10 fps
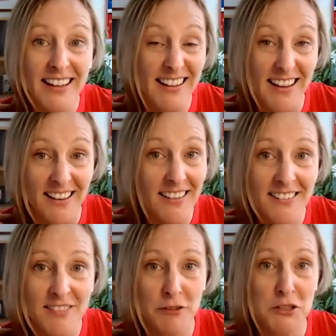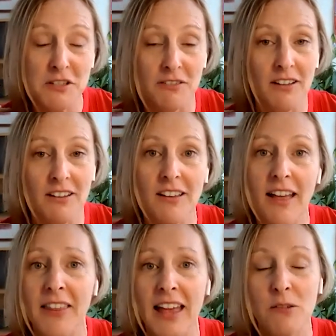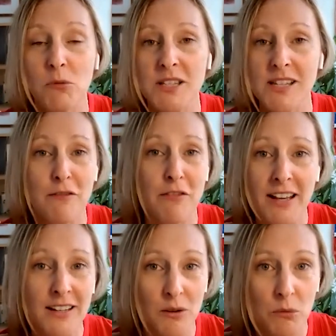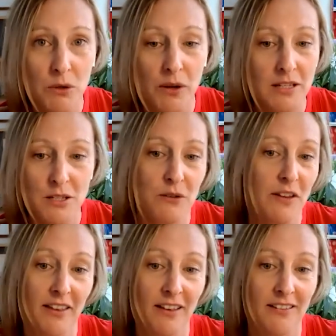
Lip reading: it, first of all. And then once I find it, what do I do with it?